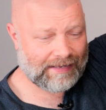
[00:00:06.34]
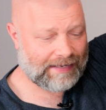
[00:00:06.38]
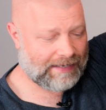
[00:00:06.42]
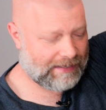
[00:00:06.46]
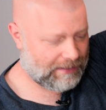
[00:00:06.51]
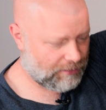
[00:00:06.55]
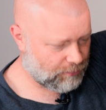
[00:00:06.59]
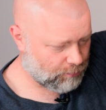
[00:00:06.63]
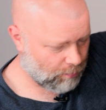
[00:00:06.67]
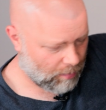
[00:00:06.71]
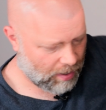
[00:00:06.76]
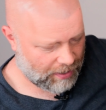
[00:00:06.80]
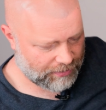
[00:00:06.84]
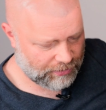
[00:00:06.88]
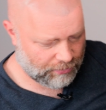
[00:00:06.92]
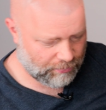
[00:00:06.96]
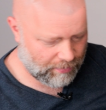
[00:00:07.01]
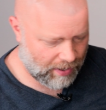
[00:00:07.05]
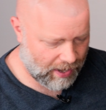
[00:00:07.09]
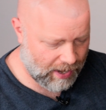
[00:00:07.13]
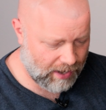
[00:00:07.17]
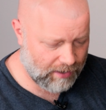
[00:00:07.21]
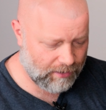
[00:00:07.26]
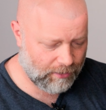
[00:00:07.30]
is why
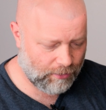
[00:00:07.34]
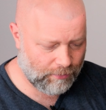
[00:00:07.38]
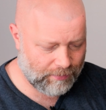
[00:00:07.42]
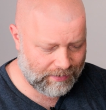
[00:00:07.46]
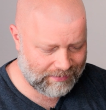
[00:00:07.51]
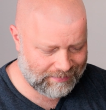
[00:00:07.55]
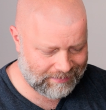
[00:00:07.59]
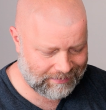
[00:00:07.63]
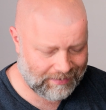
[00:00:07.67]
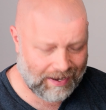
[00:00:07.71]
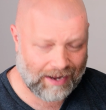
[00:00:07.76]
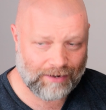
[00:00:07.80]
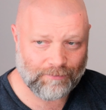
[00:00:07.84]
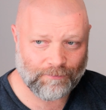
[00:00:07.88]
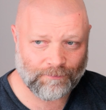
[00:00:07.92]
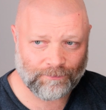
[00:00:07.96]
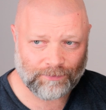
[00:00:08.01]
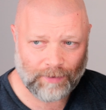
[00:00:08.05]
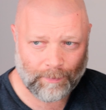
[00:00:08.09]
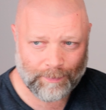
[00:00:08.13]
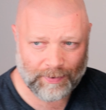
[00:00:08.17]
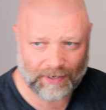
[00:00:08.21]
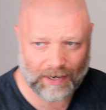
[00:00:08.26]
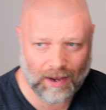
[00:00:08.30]
your hair is not
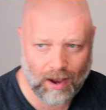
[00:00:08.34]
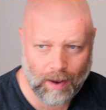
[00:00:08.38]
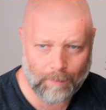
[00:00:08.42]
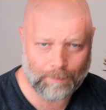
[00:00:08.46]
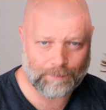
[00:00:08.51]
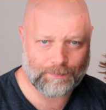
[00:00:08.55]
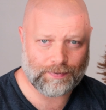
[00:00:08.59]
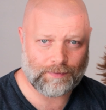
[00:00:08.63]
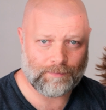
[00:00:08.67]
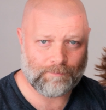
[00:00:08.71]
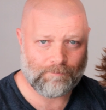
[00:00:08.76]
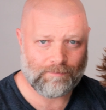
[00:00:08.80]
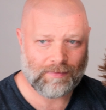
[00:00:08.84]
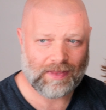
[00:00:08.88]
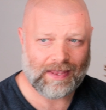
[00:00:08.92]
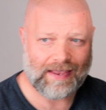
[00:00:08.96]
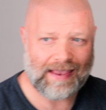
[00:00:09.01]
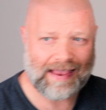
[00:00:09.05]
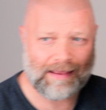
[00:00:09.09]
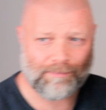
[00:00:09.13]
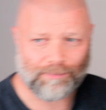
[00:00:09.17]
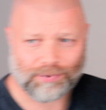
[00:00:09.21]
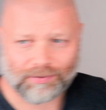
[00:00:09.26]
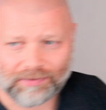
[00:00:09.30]
flipping up. And